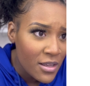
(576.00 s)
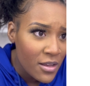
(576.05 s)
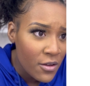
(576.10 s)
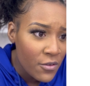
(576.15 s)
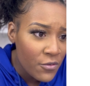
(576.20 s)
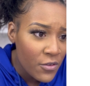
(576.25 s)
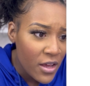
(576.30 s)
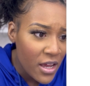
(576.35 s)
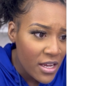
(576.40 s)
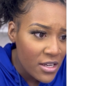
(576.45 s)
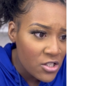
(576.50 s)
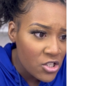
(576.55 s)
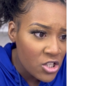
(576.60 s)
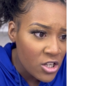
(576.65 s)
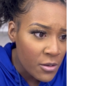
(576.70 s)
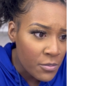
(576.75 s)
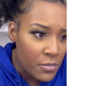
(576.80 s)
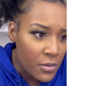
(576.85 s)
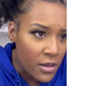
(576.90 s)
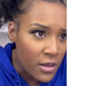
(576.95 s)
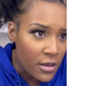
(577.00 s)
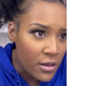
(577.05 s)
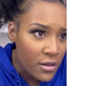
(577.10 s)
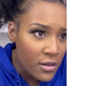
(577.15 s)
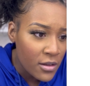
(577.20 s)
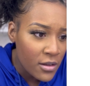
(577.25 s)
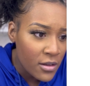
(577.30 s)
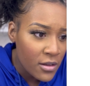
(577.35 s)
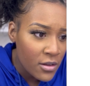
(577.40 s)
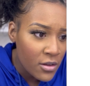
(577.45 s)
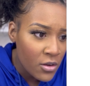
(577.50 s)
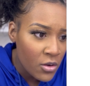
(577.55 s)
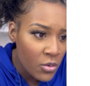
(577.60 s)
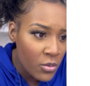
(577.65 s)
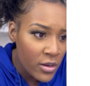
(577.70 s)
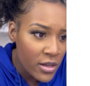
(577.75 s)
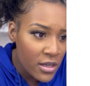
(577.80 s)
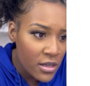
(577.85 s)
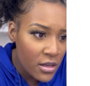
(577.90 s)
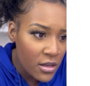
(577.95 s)
Fast shipping.
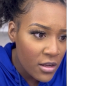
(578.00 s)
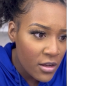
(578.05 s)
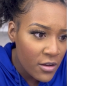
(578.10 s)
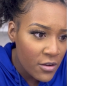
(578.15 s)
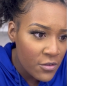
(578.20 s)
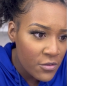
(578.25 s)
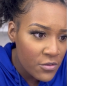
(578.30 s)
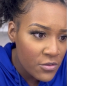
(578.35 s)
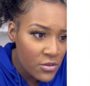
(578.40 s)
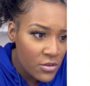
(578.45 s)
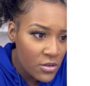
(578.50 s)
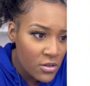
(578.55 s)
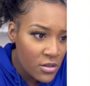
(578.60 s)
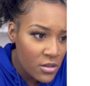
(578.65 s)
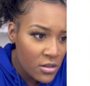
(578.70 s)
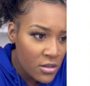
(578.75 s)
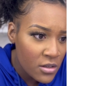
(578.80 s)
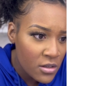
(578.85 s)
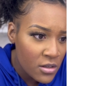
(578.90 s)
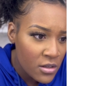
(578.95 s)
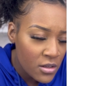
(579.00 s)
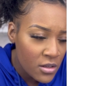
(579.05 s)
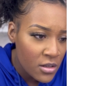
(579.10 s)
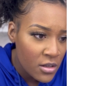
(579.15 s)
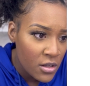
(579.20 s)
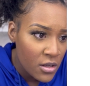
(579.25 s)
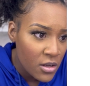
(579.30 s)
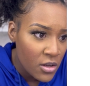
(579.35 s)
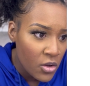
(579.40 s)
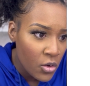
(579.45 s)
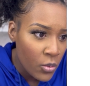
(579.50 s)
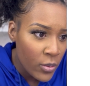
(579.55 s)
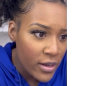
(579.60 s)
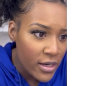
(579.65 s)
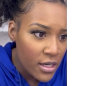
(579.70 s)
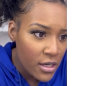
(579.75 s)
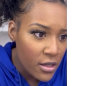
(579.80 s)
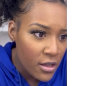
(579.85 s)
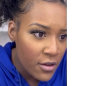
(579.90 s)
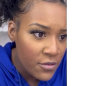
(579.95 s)
We'd love
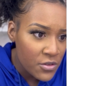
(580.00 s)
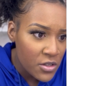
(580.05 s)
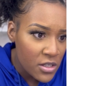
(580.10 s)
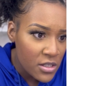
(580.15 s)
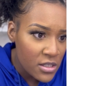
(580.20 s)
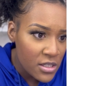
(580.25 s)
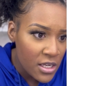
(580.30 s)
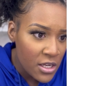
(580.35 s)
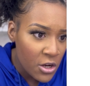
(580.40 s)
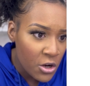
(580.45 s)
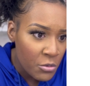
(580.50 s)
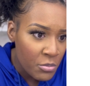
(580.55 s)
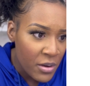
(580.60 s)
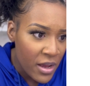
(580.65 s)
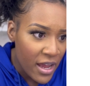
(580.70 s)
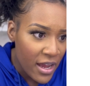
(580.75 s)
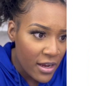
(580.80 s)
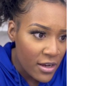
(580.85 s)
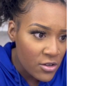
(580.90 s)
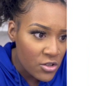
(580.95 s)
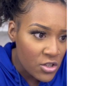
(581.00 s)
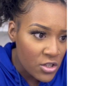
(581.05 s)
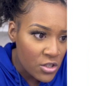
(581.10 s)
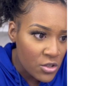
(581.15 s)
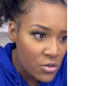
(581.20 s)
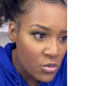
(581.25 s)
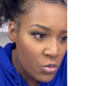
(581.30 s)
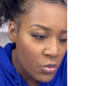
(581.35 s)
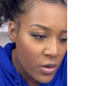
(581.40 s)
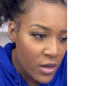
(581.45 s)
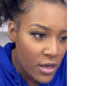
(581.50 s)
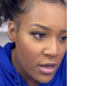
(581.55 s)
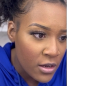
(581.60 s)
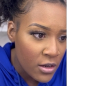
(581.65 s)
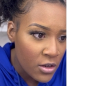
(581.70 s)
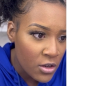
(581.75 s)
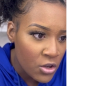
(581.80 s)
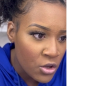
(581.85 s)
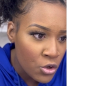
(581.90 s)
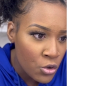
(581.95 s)
to see your packages
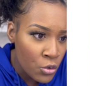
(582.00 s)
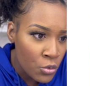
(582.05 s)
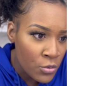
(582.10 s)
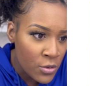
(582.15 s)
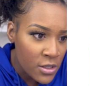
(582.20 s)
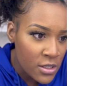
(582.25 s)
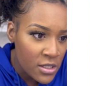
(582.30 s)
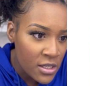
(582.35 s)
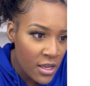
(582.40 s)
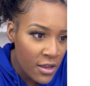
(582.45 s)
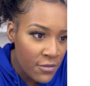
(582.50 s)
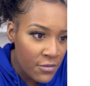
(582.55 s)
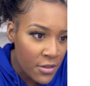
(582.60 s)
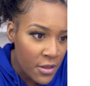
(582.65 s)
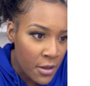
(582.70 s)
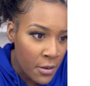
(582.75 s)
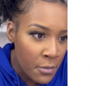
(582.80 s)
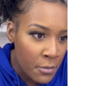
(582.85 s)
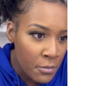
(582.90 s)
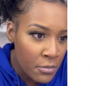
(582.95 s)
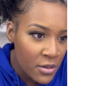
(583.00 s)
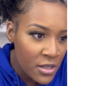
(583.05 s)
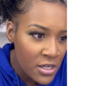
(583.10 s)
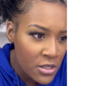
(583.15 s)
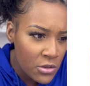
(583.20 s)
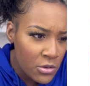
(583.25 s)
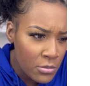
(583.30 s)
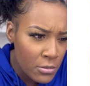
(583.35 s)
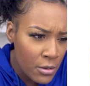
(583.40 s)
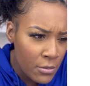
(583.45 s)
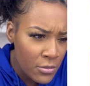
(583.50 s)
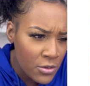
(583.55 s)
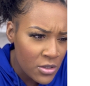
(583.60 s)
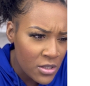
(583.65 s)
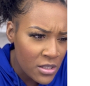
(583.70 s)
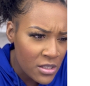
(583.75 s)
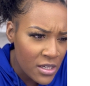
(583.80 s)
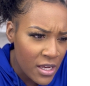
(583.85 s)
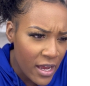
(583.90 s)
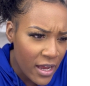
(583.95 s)
when you receive them. Please remember to
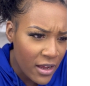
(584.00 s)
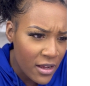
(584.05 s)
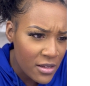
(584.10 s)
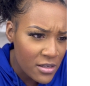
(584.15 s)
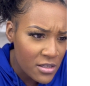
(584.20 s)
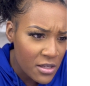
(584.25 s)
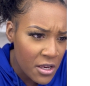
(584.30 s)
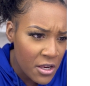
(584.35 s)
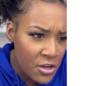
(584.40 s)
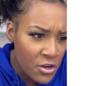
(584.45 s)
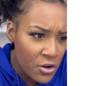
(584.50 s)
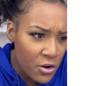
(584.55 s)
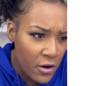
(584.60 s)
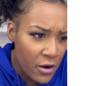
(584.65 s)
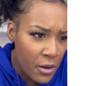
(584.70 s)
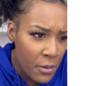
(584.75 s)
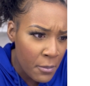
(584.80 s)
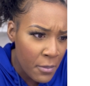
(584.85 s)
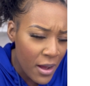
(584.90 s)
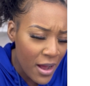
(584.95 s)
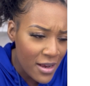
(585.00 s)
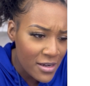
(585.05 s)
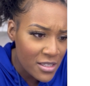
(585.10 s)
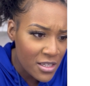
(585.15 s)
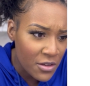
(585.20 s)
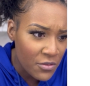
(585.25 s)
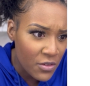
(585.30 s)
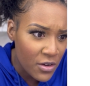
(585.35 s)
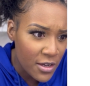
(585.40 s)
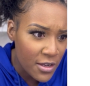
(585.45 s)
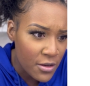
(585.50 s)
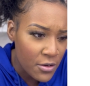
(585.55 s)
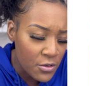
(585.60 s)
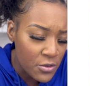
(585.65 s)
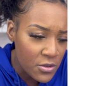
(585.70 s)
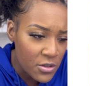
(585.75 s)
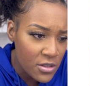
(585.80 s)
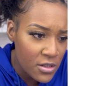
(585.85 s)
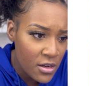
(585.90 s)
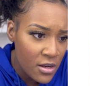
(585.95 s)
tag us in your unboxing
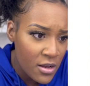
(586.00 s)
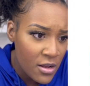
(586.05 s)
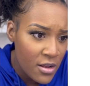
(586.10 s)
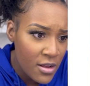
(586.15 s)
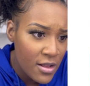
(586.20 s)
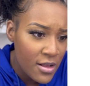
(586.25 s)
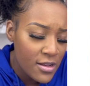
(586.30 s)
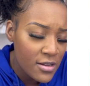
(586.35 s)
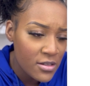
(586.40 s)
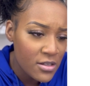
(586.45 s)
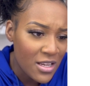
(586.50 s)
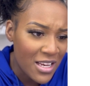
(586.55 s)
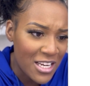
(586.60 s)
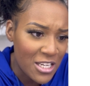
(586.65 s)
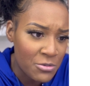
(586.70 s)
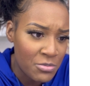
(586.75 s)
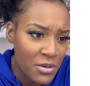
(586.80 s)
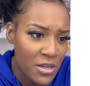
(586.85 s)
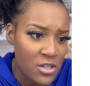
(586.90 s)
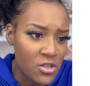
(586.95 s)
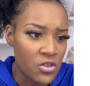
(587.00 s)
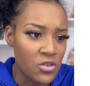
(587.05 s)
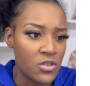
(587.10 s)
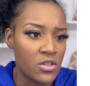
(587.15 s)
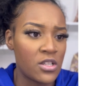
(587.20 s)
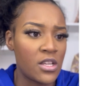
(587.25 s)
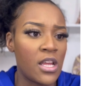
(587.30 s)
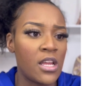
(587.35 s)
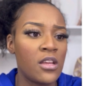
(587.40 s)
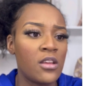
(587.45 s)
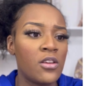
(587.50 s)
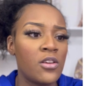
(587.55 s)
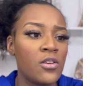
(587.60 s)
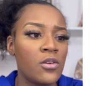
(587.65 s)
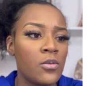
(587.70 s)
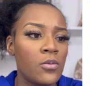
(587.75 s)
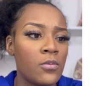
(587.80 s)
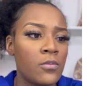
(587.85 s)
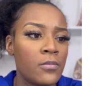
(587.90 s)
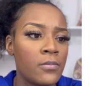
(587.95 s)
videos /pictures. Thank you.